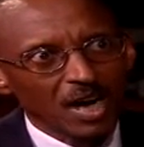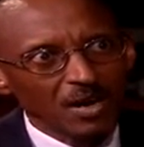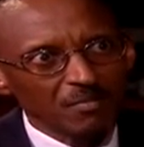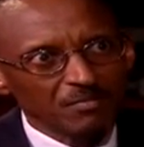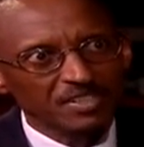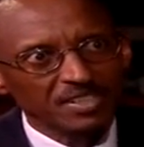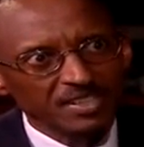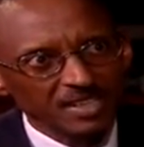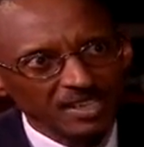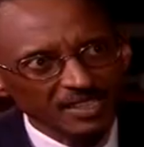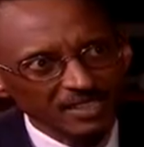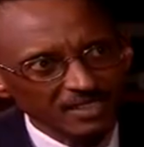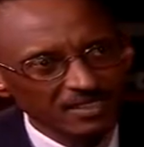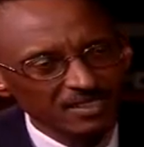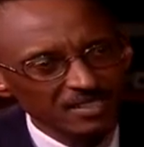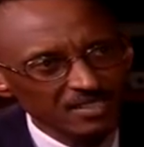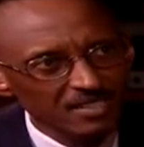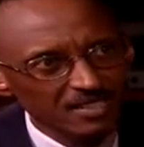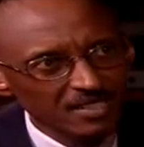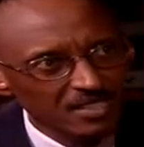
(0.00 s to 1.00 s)
so I'm
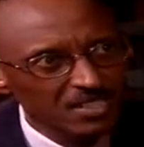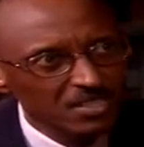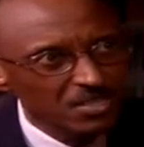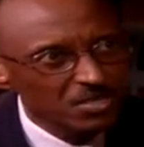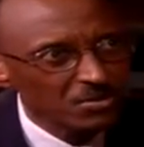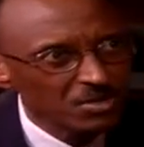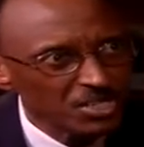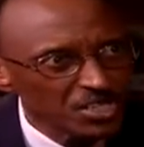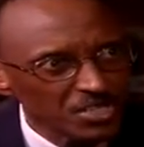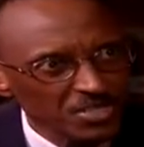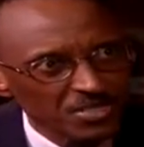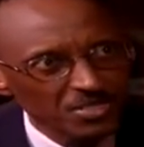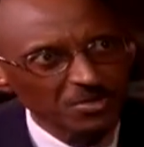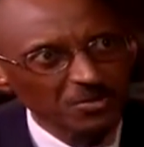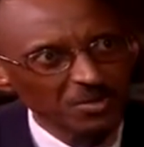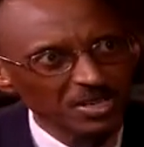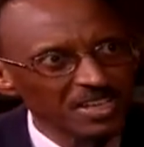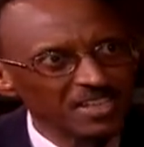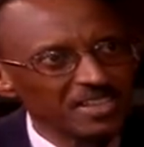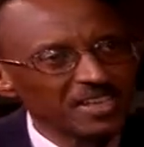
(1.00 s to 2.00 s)
saying this is a
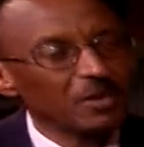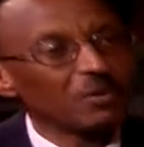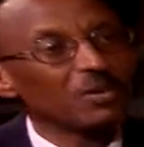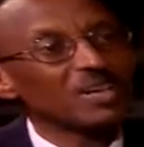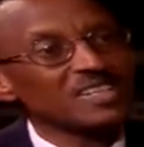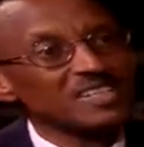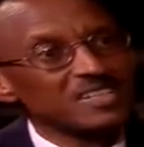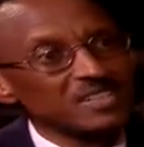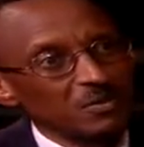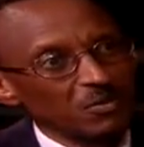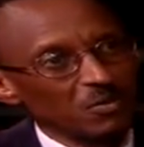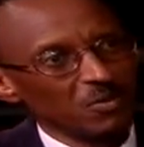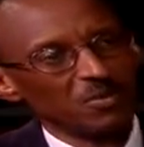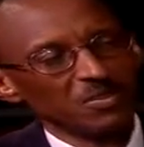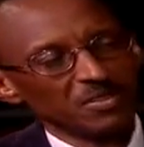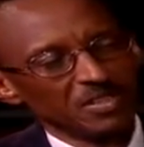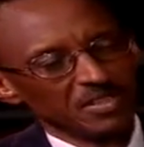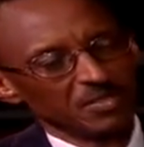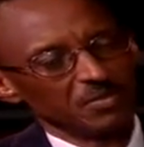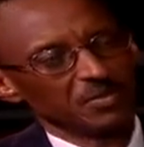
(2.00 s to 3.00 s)
situation where there was a
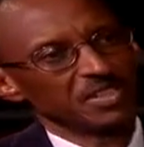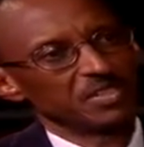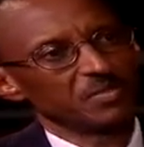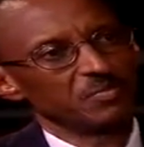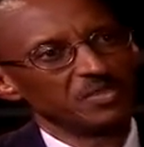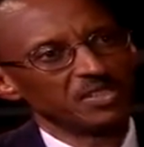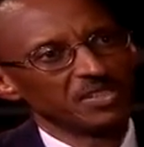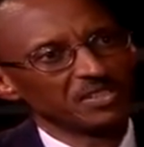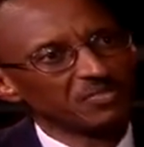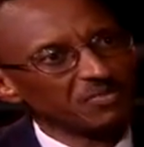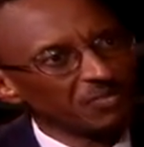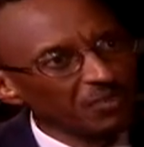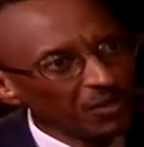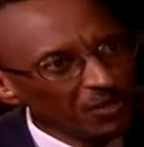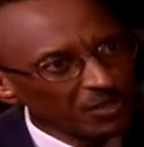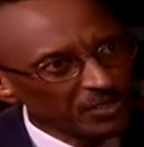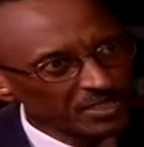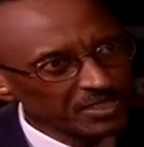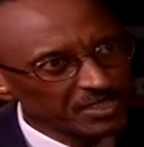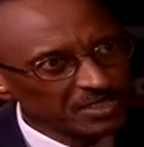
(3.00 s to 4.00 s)
war that was being
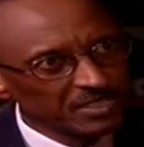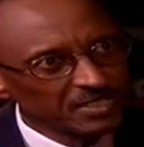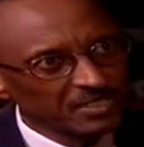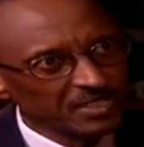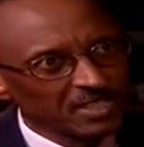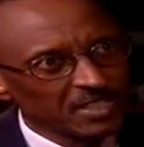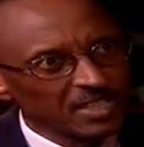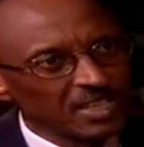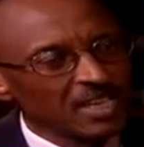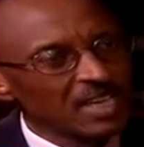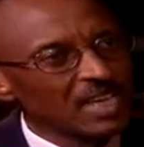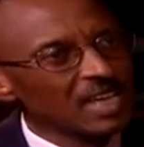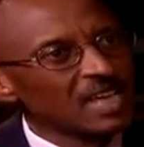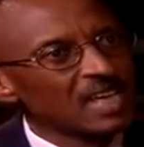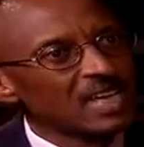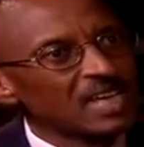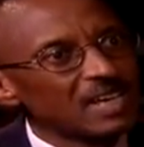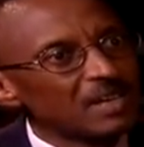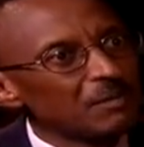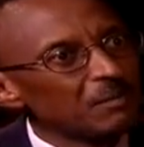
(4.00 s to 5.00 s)
fought.
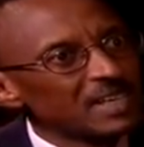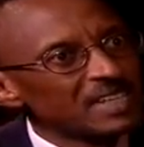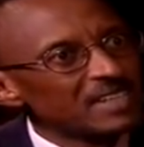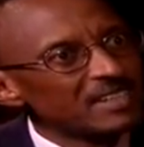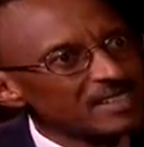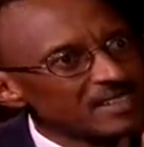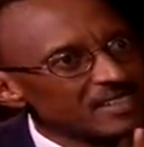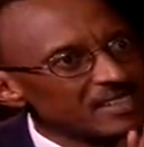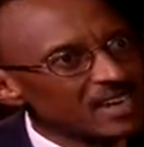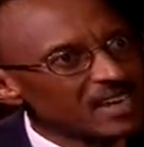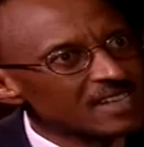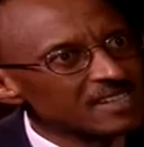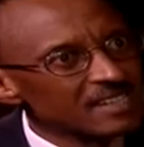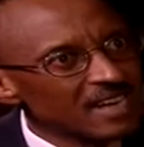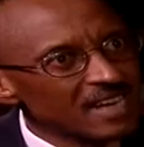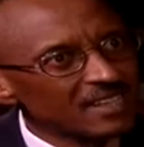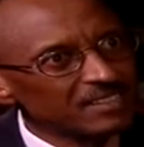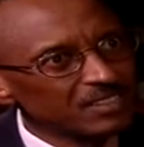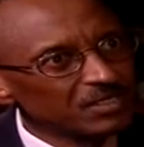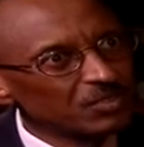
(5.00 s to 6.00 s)
But this
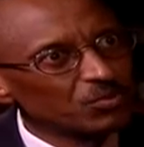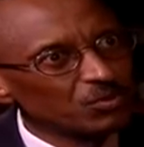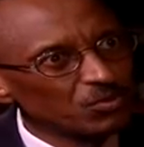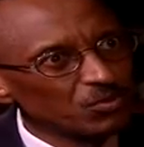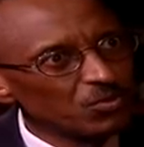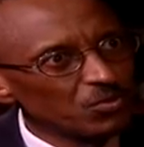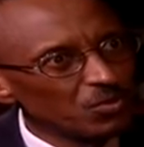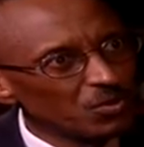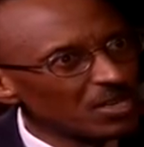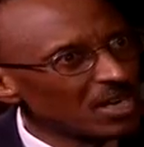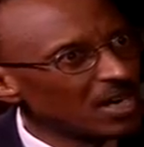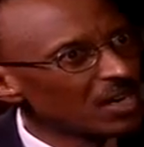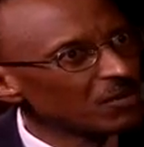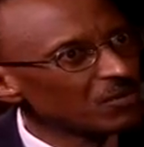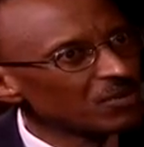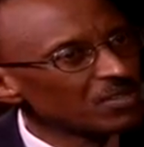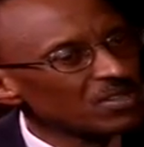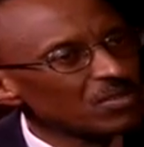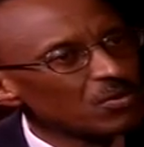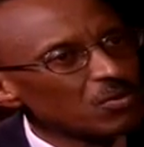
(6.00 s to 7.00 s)
has nothing to do
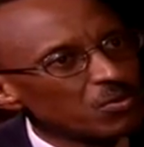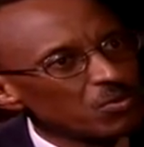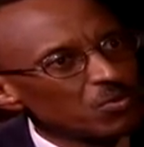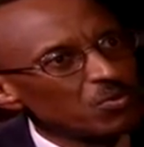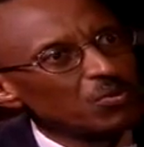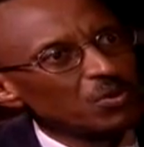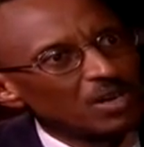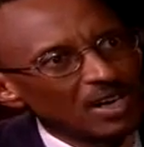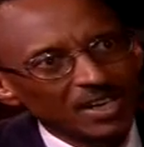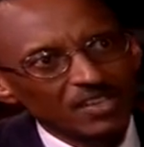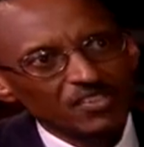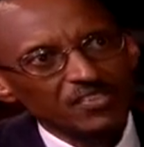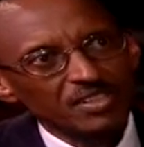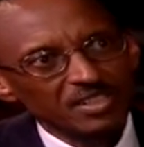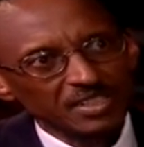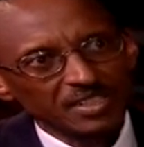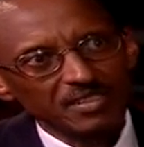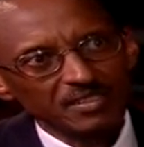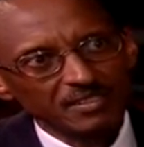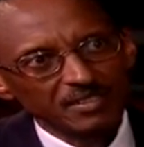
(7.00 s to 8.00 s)
now with who
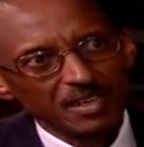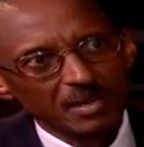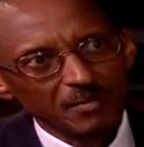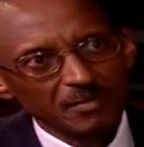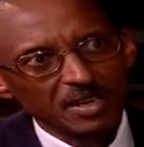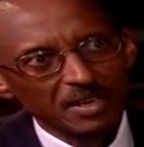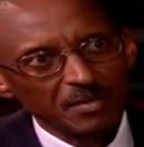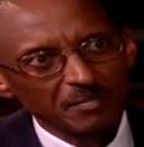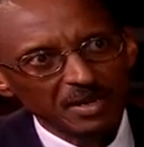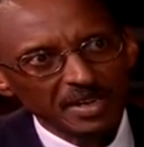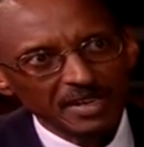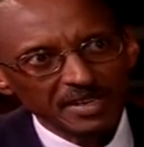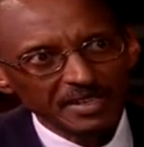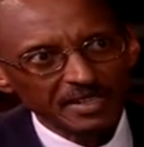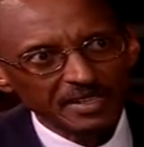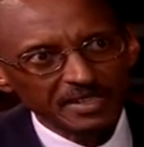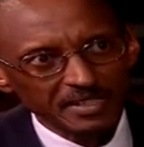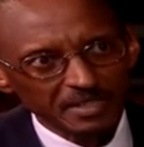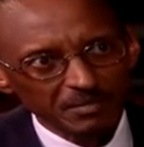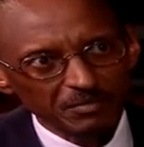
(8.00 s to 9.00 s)
actually killed
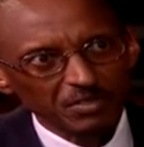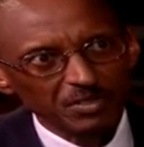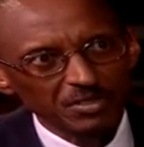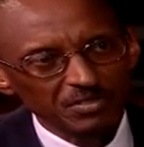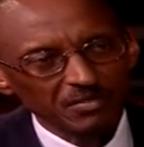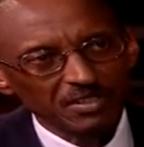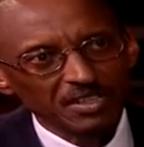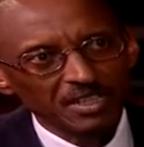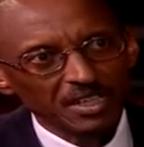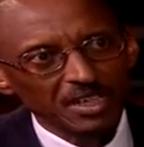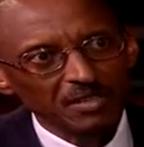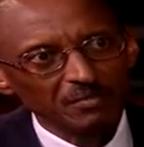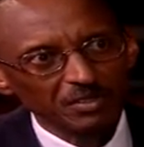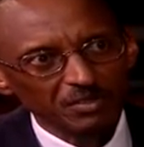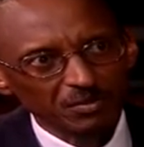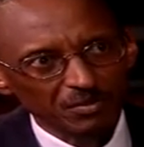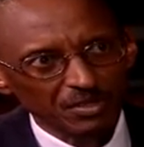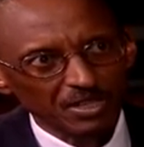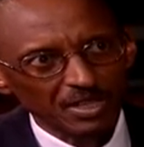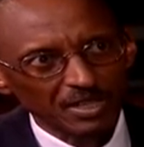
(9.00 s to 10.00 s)
Habyarimana yet. I'm not even
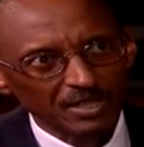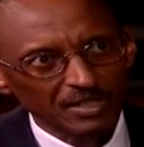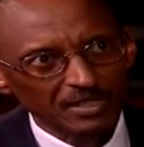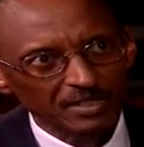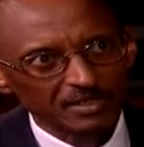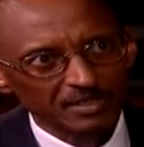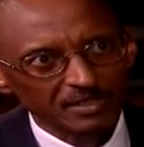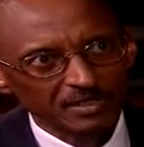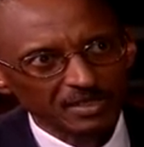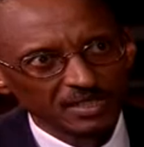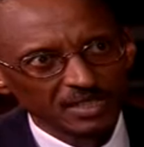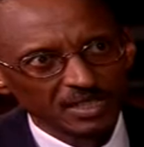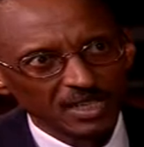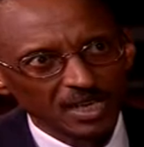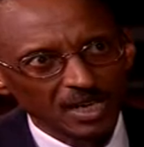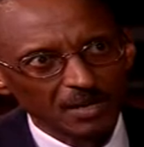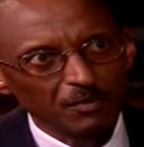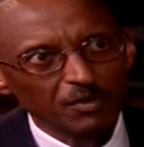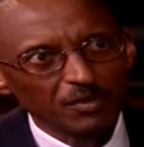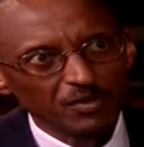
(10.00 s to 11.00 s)
coming to that.
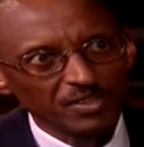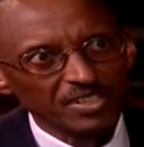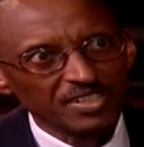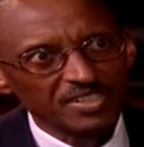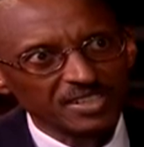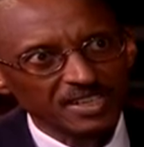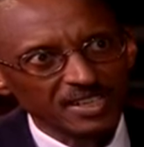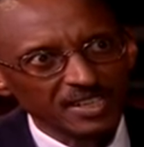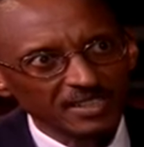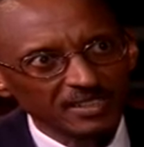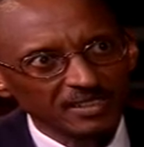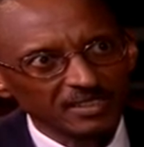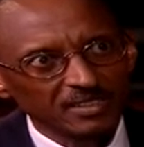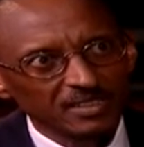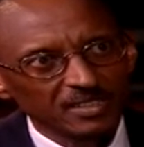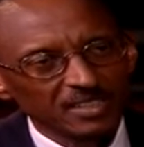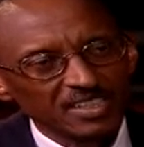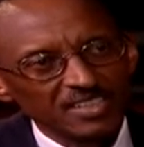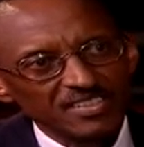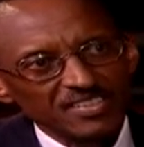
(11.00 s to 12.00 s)
I'm only
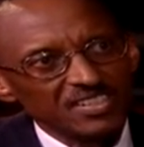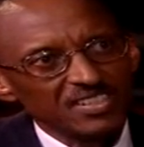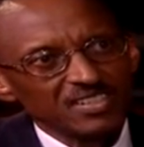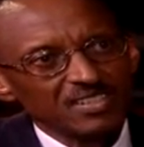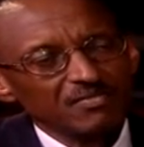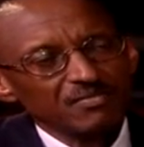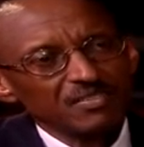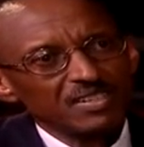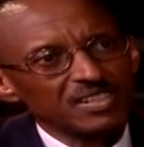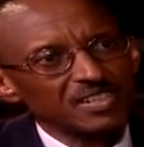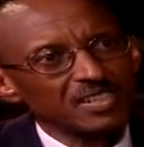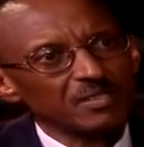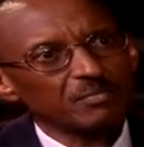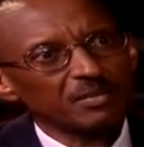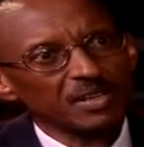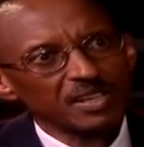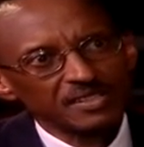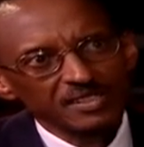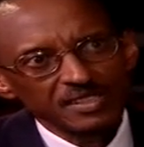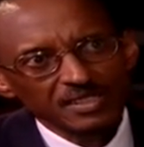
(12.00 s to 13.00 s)
saying, is it even
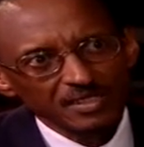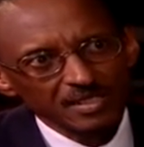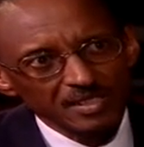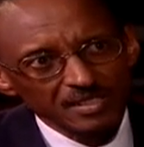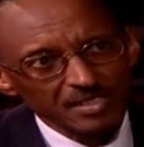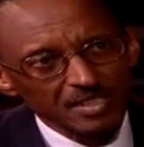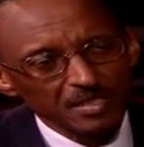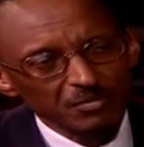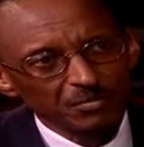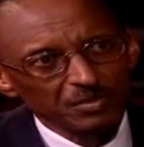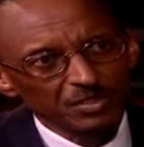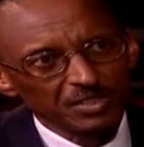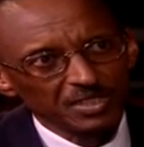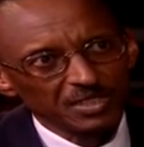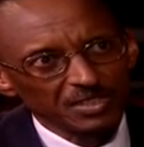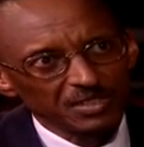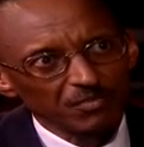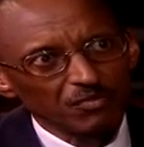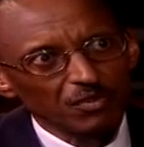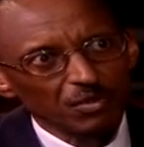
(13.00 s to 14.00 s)
surprising that
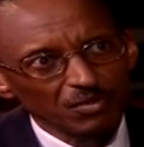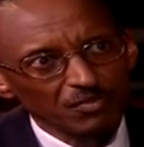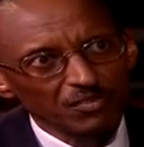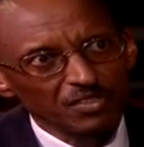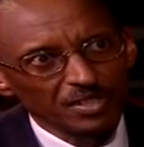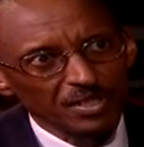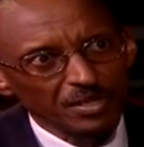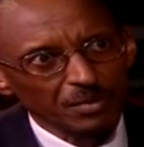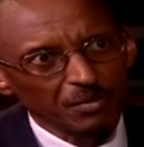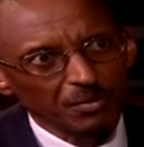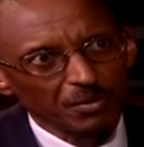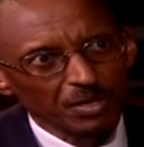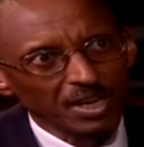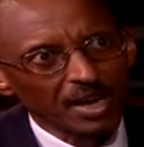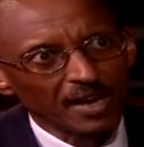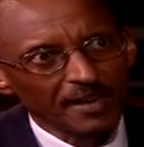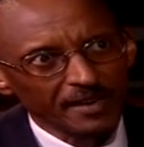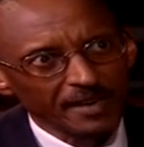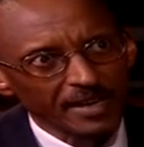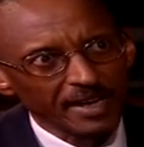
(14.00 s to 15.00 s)
somebody involved in a
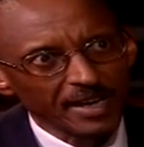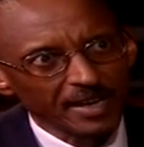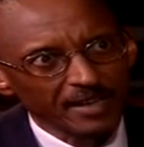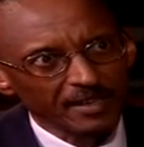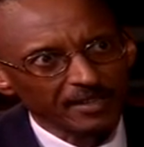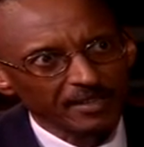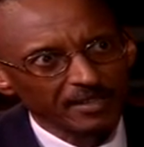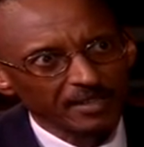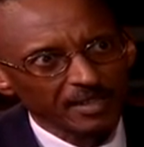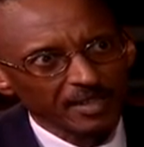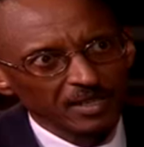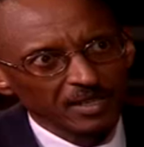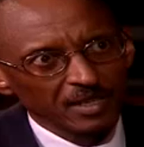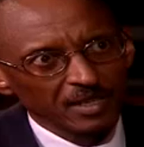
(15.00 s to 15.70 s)
war can die?